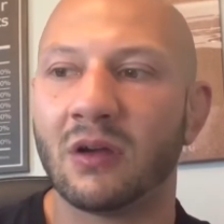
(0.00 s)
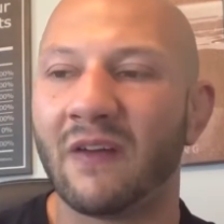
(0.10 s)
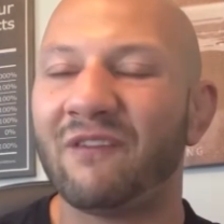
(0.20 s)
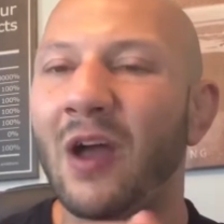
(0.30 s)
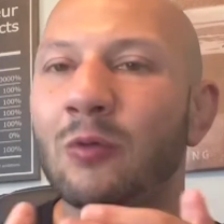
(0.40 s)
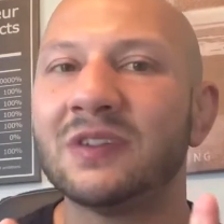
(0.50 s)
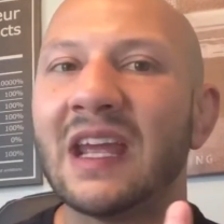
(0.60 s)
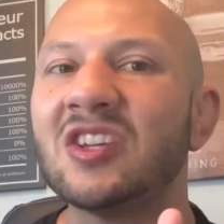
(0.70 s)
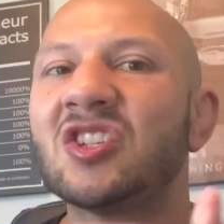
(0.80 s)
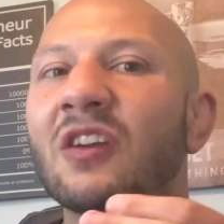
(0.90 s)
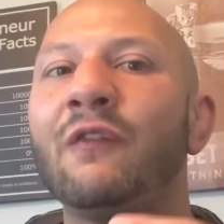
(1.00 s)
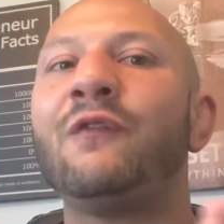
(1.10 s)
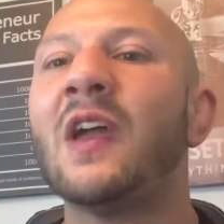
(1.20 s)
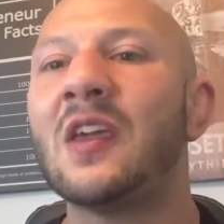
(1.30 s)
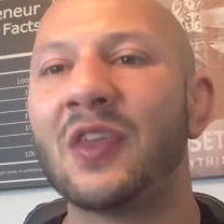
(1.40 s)
A foundation of
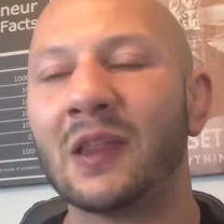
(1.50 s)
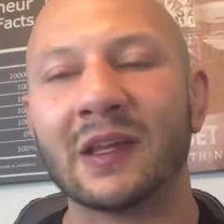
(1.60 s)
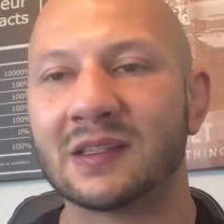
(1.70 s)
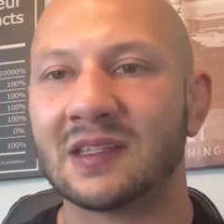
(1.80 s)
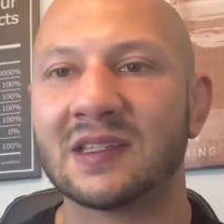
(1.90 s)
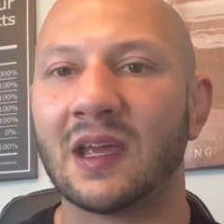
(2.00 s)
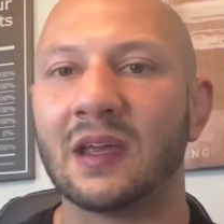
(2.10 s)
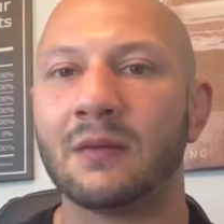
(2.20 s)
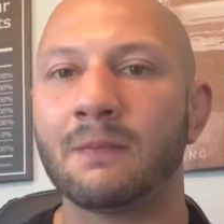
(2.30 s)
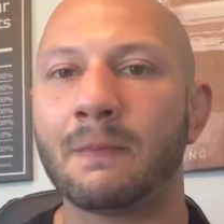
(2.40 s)
faith, I like to say.